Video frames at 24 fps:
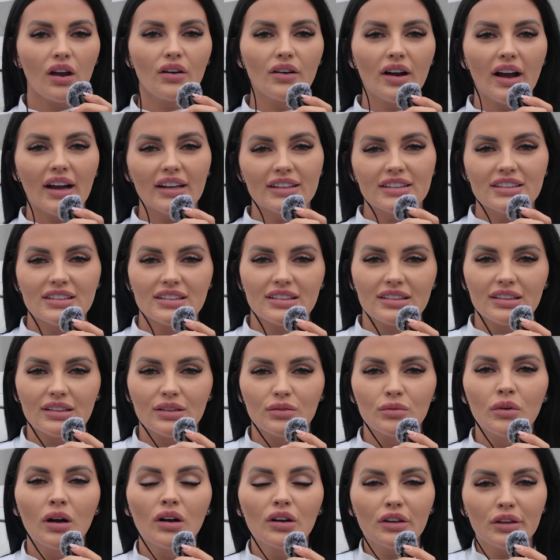All right,
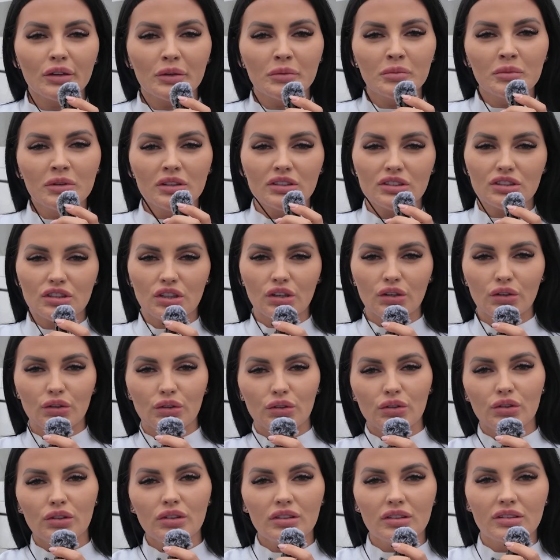welcome
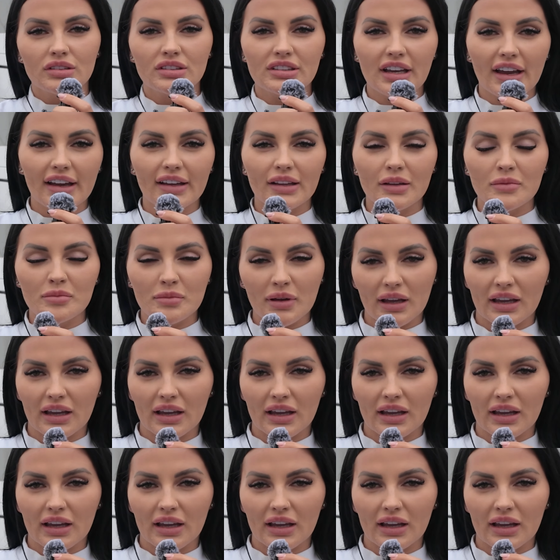to Tailem